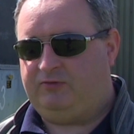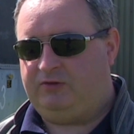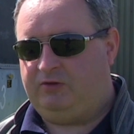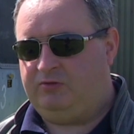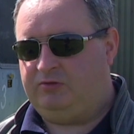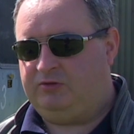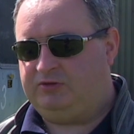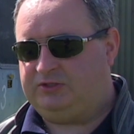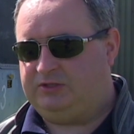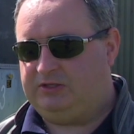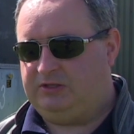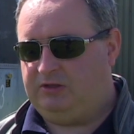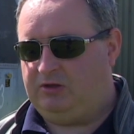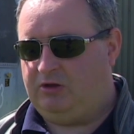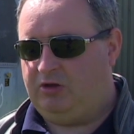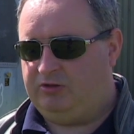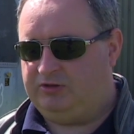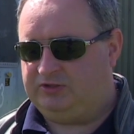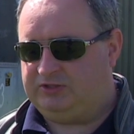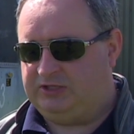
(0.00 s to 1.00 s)
you know the,
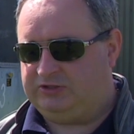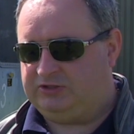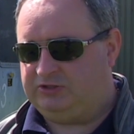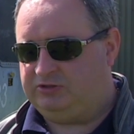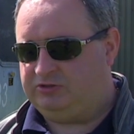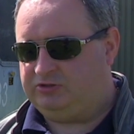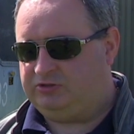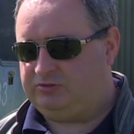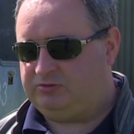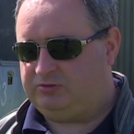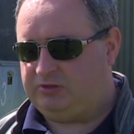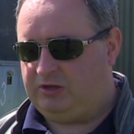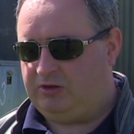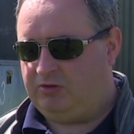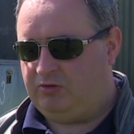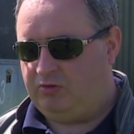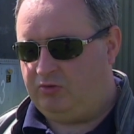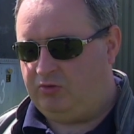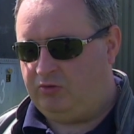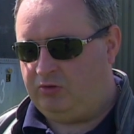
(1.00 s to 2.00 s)
how the sensors uh,
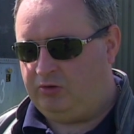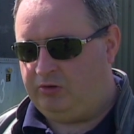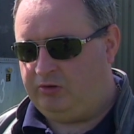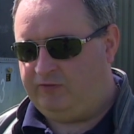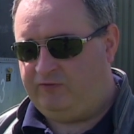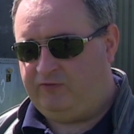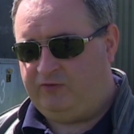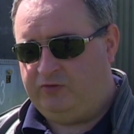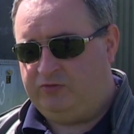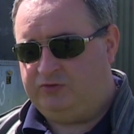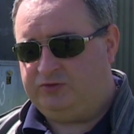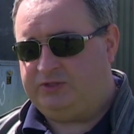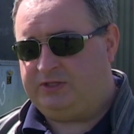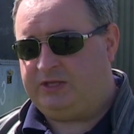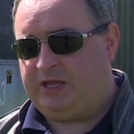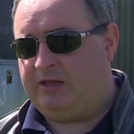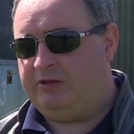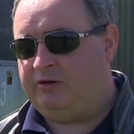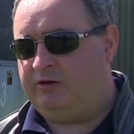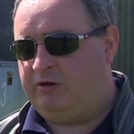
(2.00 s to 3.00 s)
all are fused
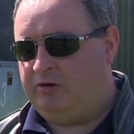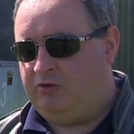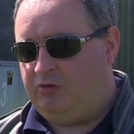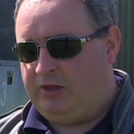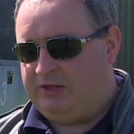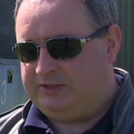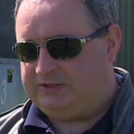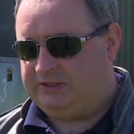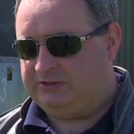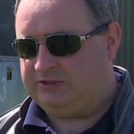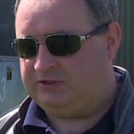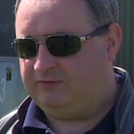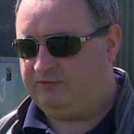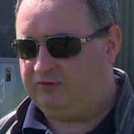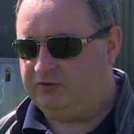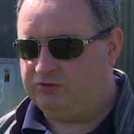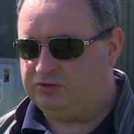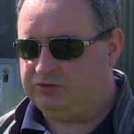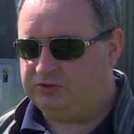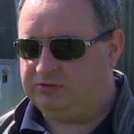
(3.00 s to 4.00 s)
together and all that sensor
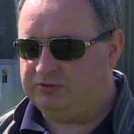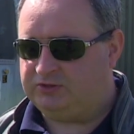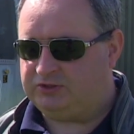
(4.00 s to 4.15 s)
fusion.